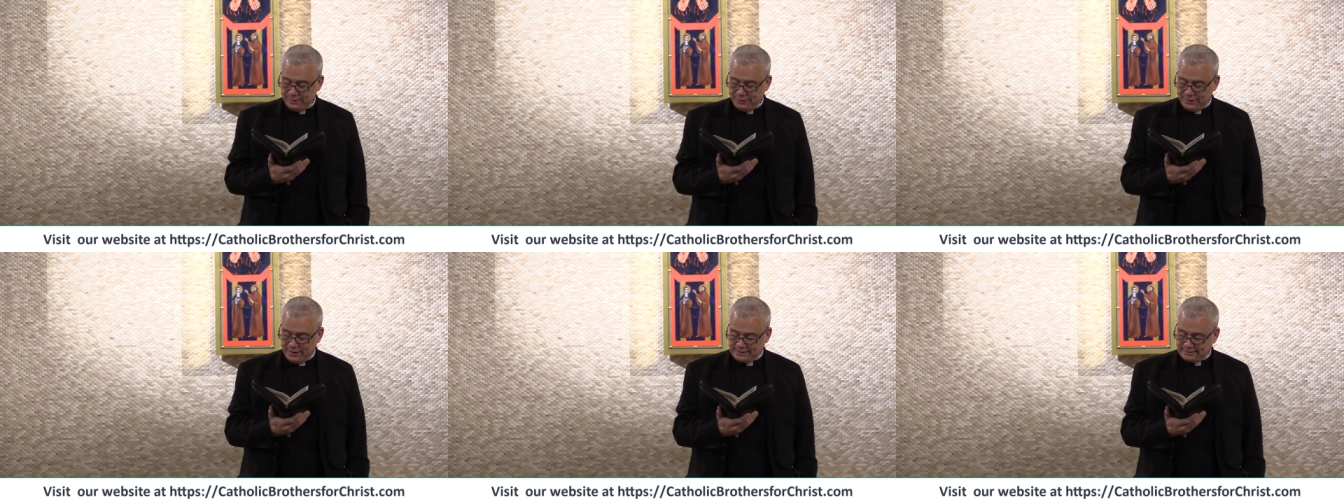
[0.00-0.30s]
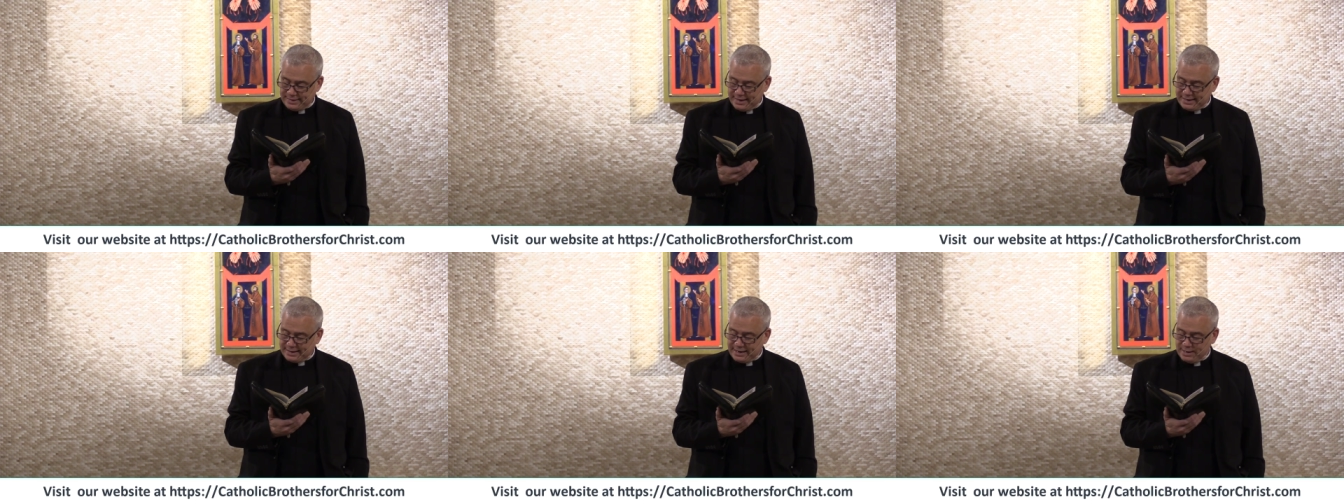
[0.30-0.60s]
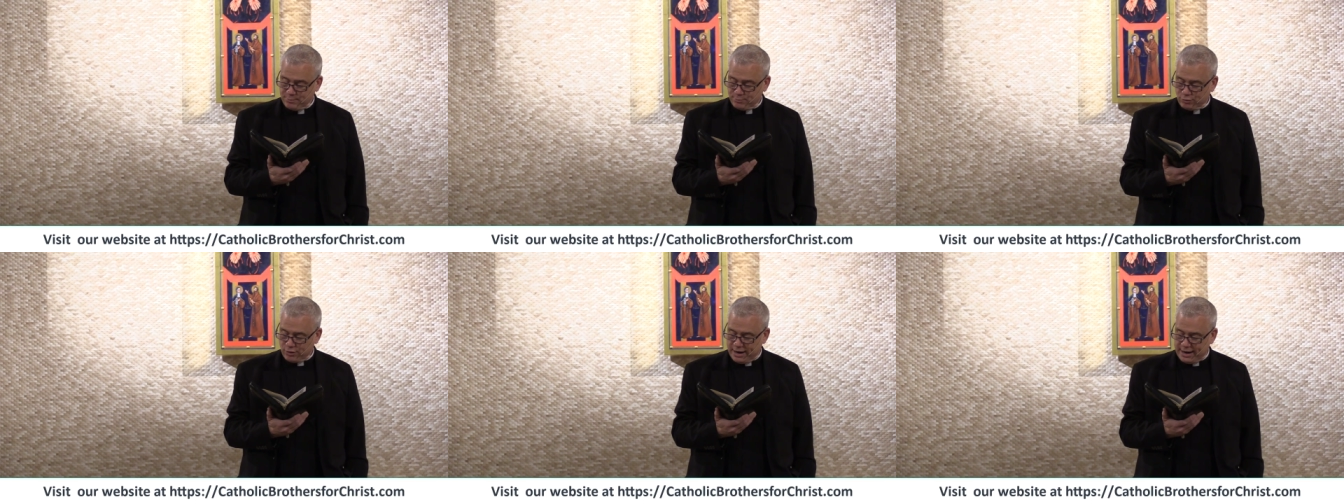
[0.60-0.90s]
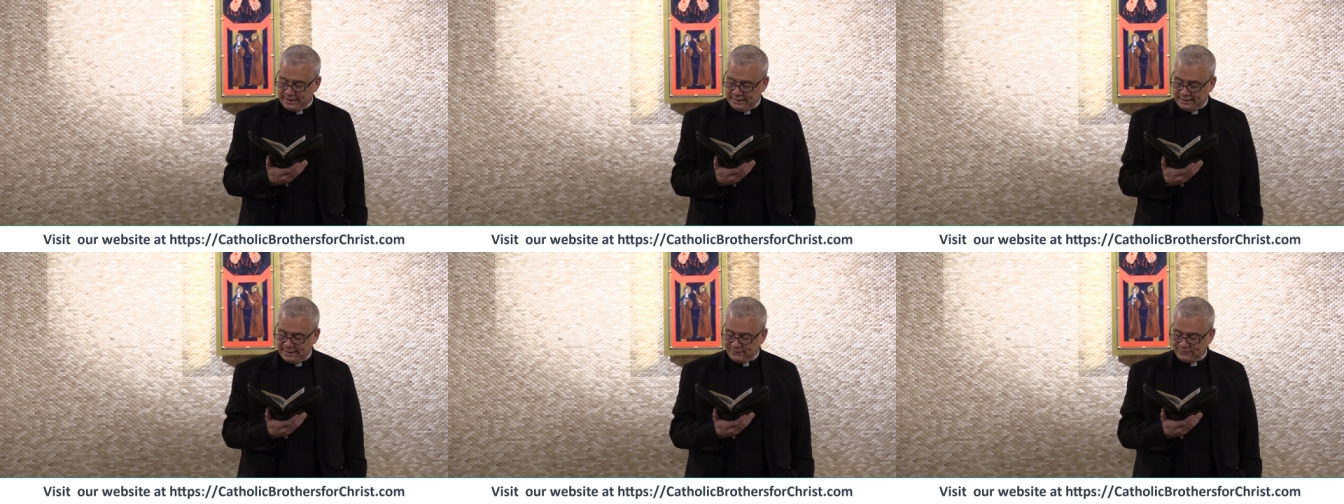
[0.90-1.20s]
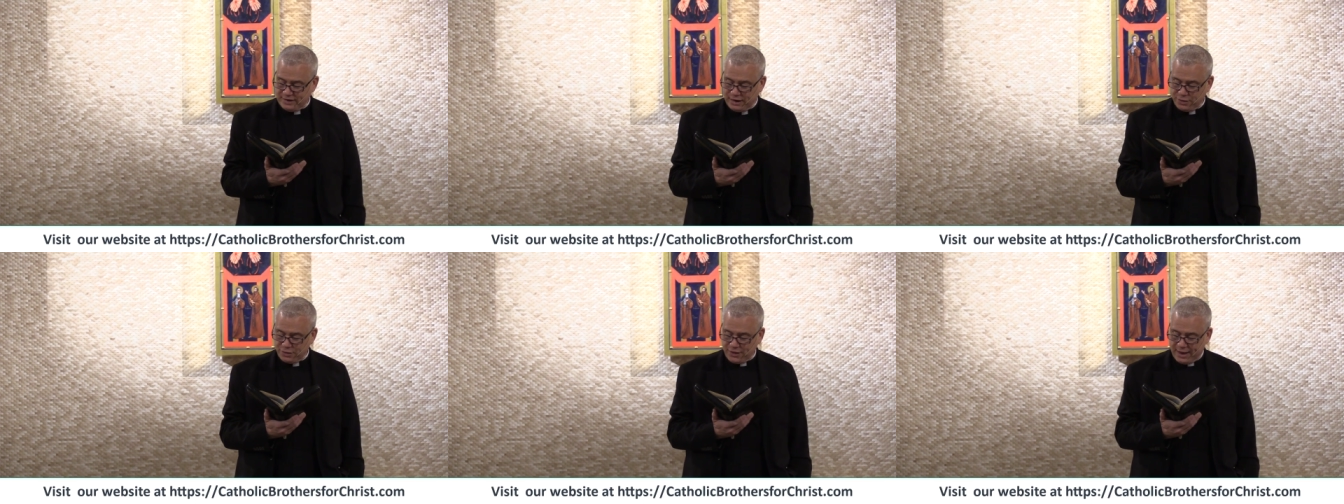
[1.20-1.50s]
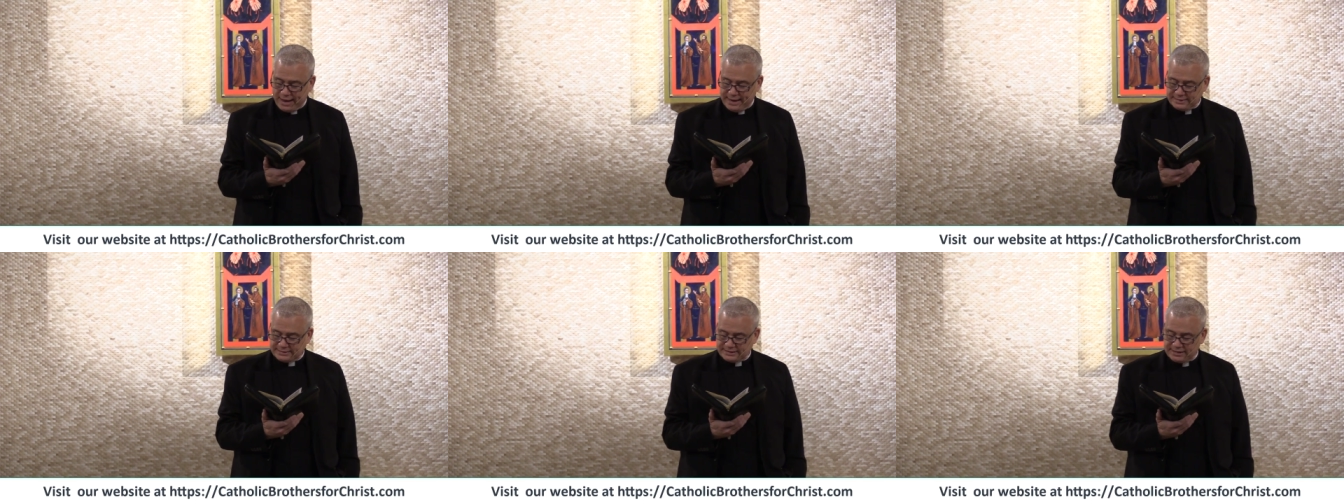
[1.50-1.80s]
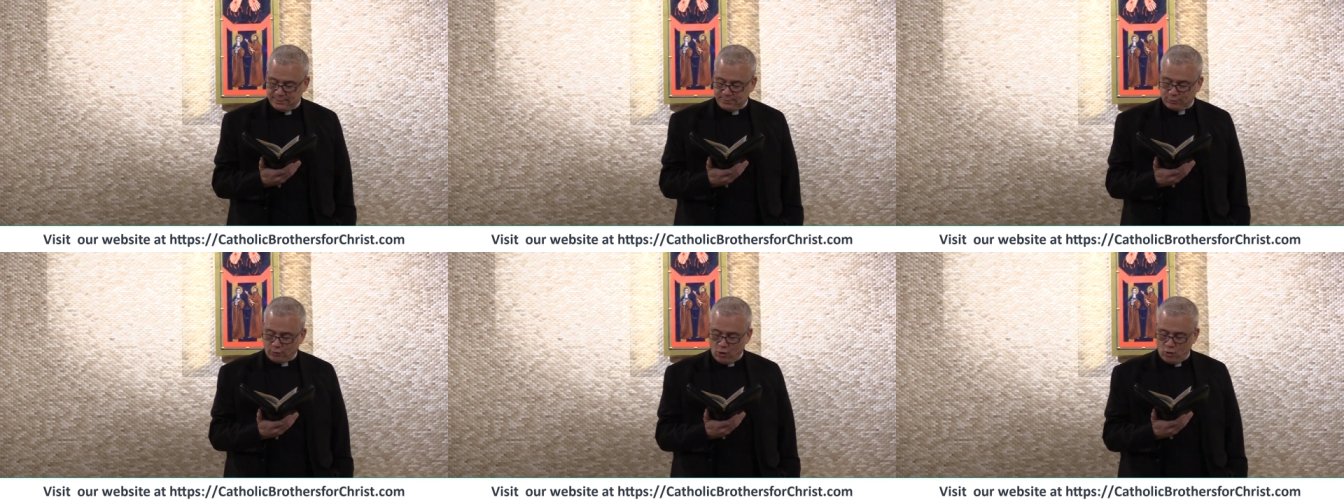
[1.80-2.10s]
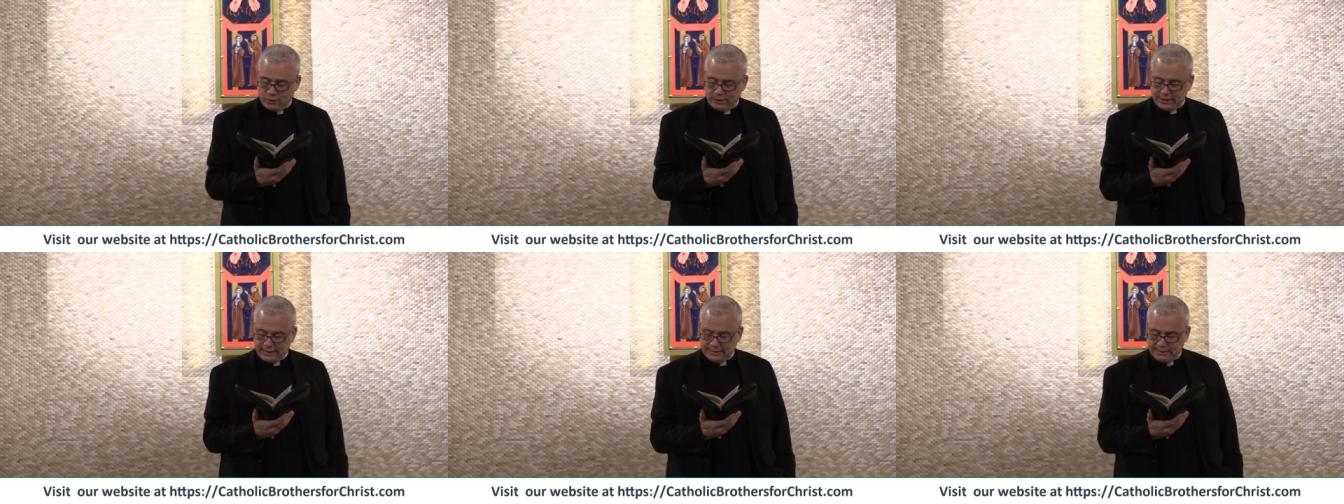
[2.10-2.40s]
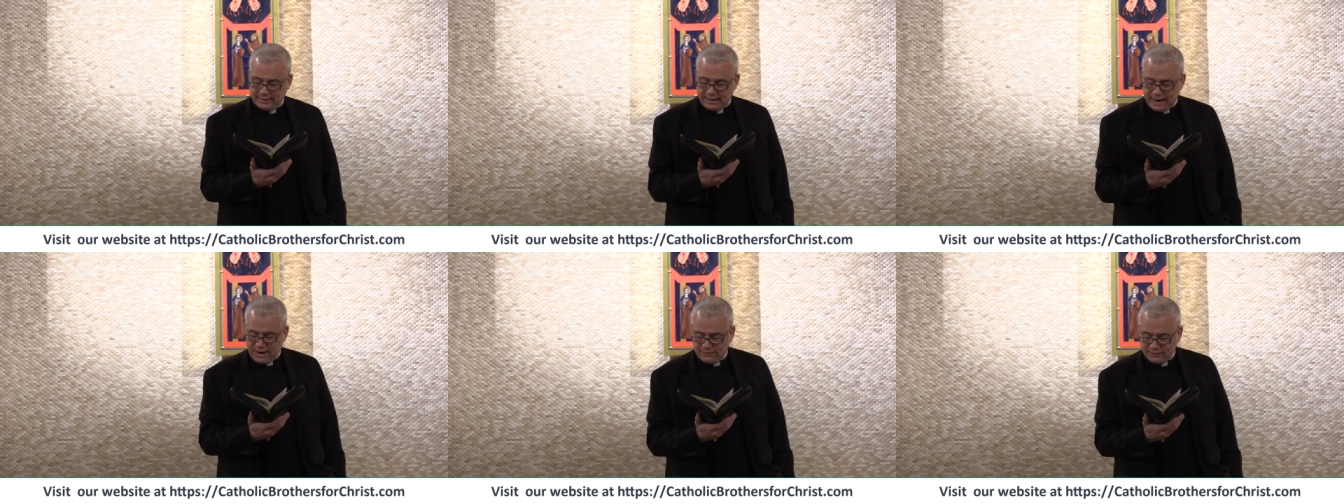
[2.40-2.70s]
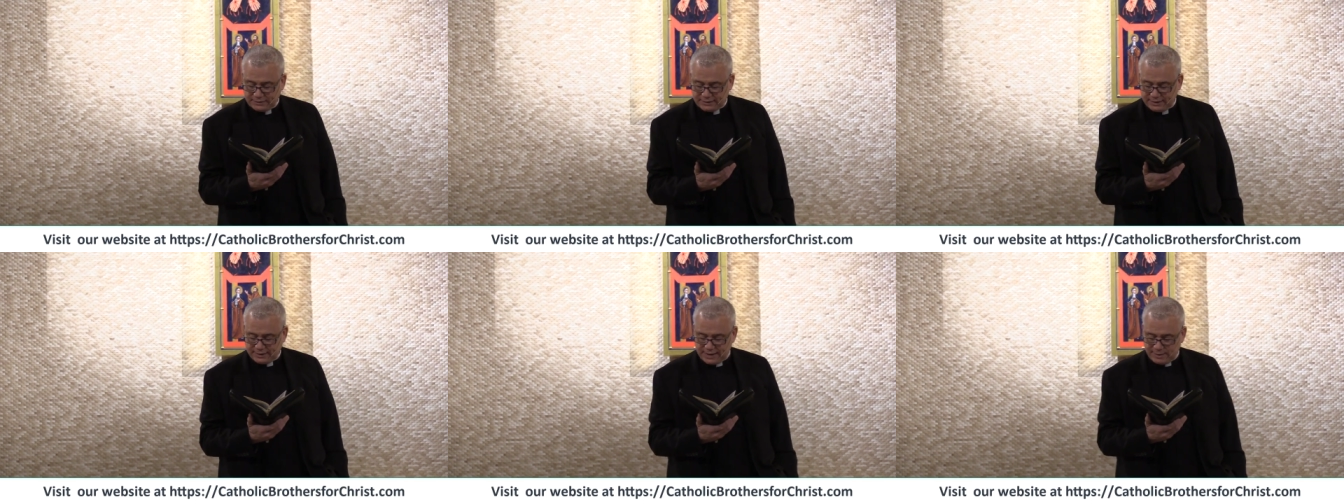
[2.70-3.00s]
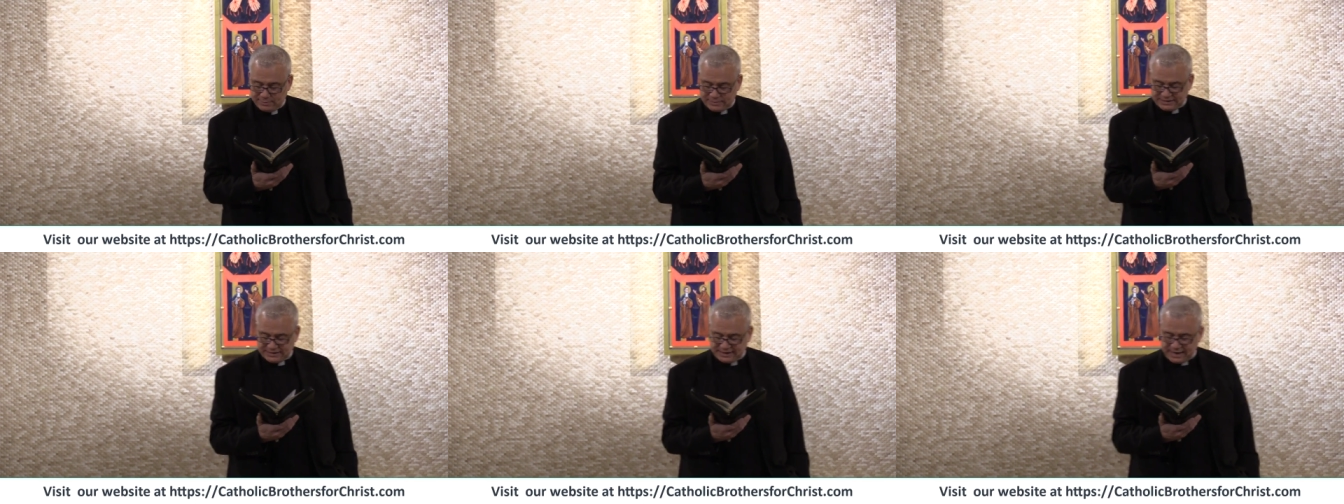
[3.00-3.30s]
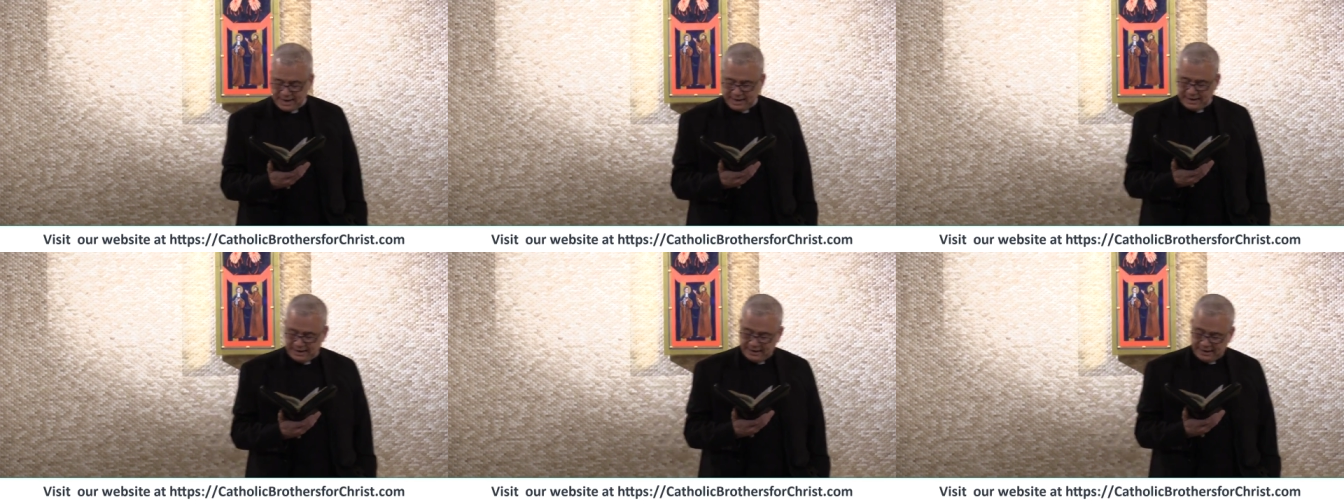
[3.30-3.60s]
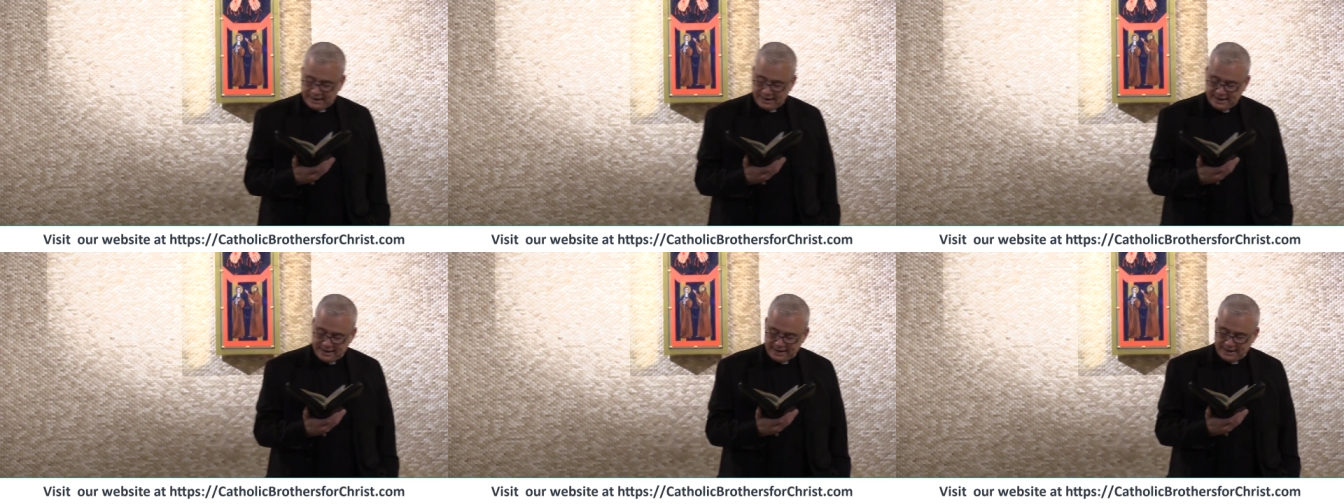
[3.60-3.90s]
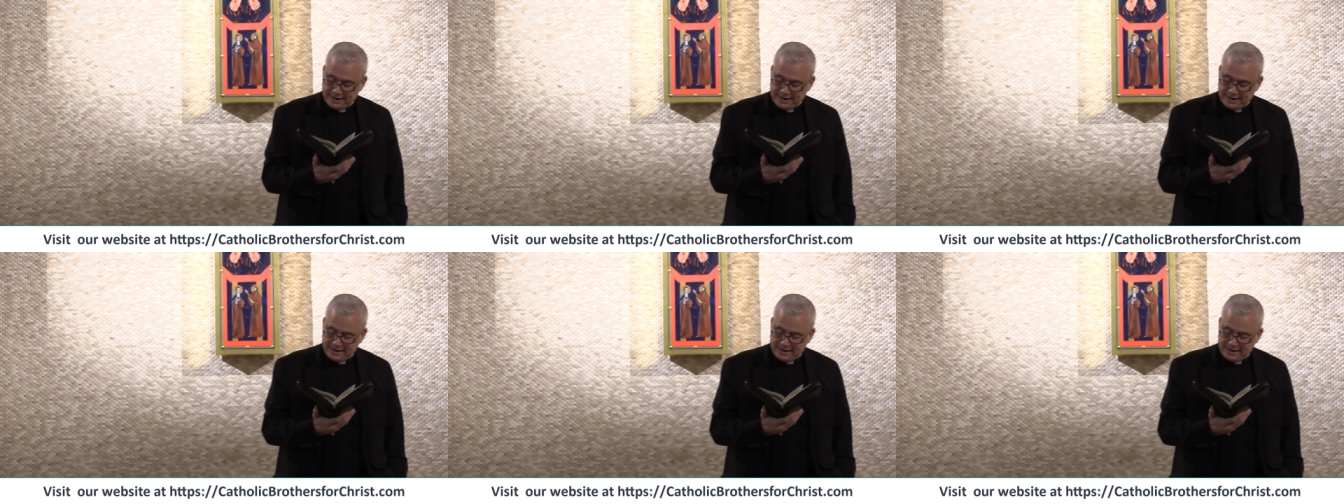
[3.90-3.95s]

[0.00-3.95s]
Then, taking bread and giving thanks, he broke it and gave it to them, saying,